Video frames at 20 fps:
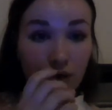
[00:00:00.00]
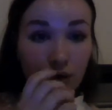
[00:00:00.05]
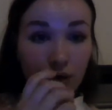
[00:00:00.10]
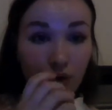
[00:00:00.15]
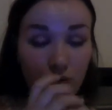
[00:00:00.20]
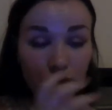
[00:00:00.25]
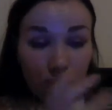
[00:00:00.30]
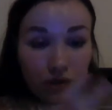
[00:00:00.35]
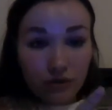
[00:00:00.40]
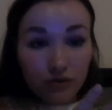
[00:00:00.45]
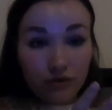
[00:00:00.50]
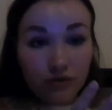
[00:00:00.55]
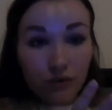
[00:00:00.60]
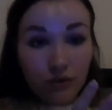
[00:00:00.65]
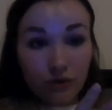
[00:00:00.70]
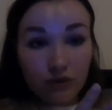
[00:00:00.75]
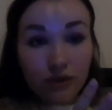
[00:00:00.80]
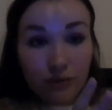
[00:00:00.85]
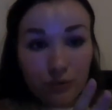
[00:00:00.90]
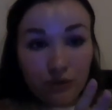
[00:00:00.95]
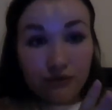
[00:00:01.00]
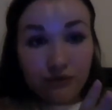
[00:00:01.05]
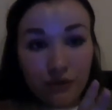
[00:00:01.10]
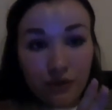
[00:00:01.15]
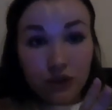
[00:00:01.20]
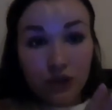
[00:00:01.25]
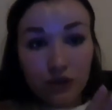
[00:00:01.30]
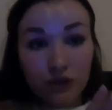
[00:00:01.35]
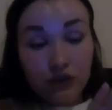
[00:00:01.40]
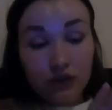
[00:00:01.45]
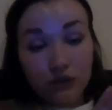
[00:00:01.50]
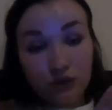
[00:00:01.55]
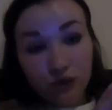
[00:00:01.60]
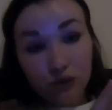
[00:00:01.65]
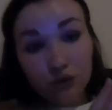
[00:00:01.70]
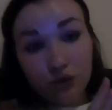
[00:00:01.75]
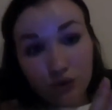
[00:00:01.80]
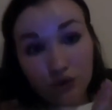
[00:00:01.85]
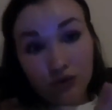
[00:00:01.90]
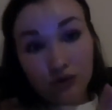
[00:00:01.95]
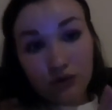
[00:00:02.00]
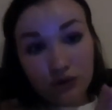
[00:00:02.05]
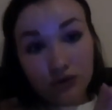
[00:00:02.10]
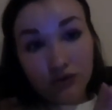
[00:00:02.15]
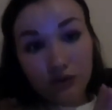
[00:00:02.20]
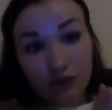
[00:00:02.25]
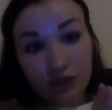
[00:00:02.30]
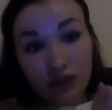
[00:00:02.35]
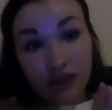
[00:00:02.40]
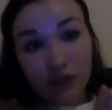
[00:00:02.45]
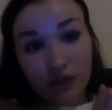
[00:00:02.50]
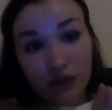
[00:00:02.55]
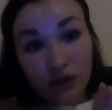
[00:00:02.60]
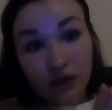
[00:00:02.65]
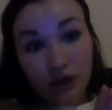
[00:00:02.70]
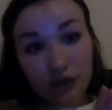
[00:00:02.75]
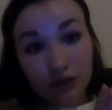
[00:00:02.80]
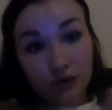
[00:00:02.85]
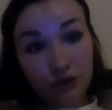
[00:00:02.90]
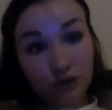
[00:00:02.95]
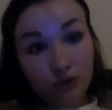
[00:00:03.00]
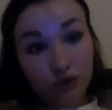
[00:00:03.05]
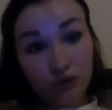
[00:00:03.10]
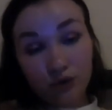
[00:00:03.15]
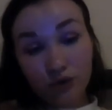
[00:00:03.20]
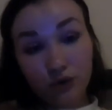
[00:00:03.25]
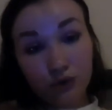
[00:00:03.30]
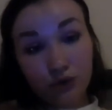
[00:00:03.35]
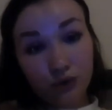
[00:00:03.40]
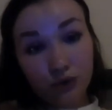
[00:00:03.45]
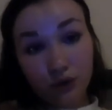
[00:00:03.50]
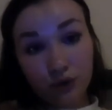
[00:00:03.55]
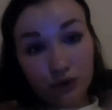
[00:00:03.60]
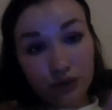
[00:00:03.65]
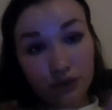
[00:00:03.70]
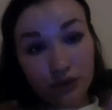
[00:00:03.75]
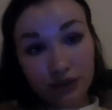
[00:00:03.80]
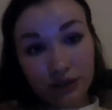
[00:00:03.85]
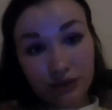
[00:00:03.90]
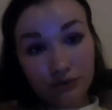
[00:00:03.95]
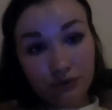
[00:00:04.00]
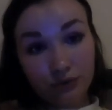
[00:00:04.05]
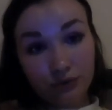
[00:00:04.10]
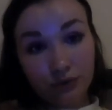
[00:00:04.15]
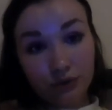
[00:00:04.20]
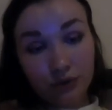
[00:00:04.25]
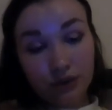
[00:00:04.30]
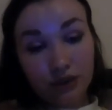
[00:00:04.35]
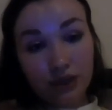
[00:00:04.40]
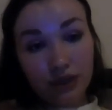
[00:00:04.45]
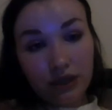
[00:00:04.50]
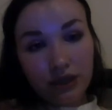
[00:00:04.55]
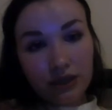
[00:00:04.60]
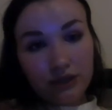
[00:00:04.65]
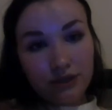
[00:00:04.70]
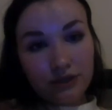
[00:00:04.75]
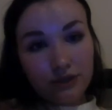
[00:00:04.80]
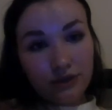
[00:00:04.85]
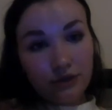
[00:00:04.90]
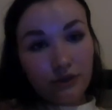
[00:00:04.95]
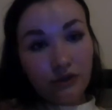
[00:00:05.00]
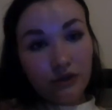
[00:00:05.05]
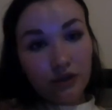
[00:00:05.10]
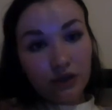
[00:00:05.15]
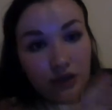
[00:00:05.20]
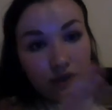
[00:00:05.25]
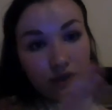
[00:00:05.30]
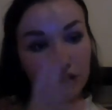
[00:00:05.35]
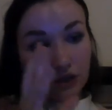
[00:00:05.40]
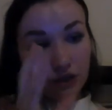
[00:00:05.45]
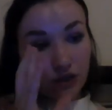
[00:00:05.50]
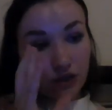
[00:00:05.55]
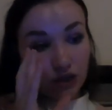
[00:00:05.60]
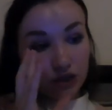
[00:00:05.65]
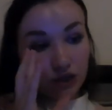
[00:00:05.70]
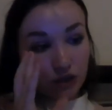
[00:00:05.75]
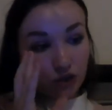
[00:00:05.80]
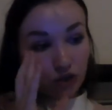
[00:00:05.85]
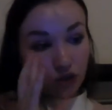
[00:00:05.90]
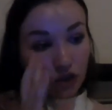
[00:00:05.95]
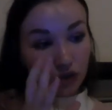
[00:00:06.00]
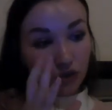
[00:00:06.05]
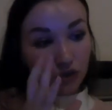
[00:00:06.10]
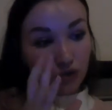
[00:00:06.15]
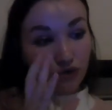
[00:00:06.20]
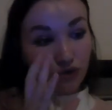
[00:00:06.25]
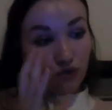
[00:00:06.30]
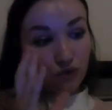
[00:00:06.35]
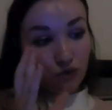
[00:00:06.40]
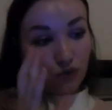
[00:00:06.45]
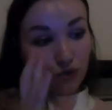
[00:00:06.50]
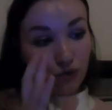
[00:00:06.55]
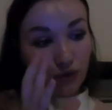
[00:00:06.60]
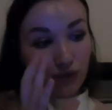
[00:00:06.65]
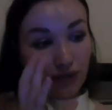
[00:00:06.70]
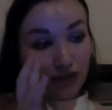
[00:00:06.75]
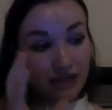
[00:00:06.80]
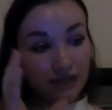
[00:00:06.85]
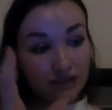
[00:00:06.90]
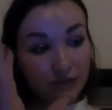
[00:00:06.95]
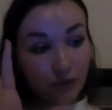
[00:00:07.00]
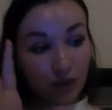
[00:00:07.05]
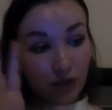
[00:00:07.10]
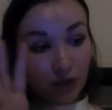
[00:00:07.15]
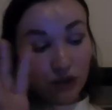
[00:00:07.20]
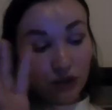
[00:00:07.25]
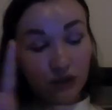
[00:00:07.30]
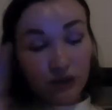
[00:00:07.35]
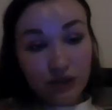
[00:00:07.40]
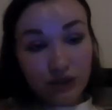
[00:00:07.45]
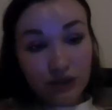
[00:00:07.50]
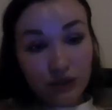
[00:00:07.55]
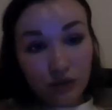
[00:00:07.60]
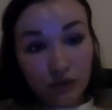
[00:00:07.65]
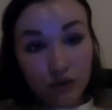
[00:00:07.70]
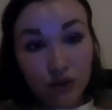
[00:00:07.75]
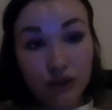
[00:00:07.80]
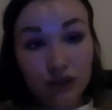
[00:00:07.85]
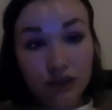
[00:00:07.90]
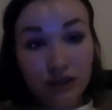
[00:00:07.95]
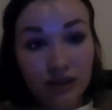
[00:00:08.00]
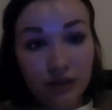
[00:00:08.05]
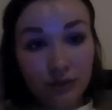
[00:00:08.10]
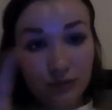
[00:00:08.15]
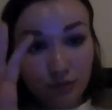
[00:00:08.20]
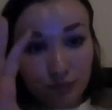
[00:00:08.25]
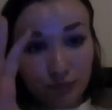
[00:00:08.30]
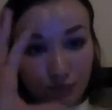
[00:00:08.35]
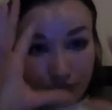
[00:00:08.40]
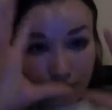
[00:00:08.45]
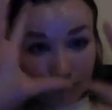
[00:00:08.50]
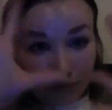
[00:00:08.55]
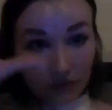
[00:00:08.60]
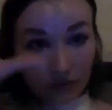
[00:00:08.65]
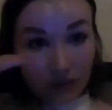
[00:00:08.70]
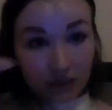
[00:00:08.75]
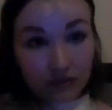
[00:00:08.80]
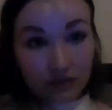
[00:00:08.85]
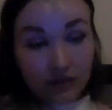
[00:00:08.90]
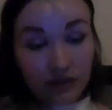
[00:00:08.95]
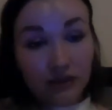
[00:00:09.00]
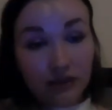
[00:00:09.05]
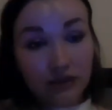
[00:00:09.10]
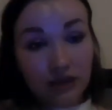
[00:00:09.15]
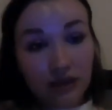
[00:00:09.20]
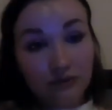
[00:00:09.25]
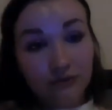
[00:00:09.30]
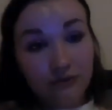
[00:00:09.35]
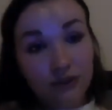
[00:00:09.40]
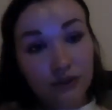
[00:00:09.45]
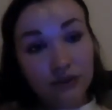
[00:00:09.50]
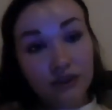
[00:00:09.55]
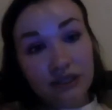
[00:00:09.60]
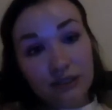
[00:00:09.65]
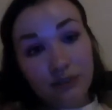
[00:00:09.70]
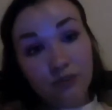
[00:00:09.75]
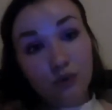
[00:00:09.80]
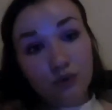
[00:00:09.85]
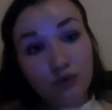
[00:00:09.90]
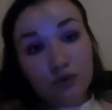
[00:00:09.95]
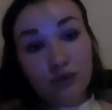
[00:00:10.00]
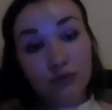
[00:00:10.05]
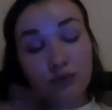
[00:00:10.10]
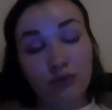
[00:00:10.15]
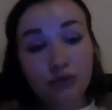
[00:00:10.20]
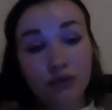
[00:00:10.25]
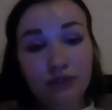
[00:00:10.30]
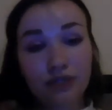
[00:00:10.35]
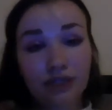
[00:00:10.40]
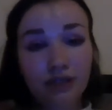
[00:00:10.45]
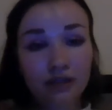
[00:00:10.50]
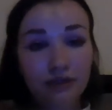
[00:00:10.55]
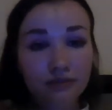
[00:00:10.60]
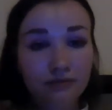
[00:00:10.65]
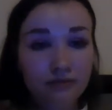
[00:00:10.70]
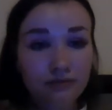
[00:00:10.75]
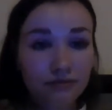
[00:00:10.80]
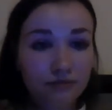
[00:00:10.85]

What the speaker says: on a profession that you don't really like and you were not ready for. So I think it's just trying to do as much research in that field as possible, really.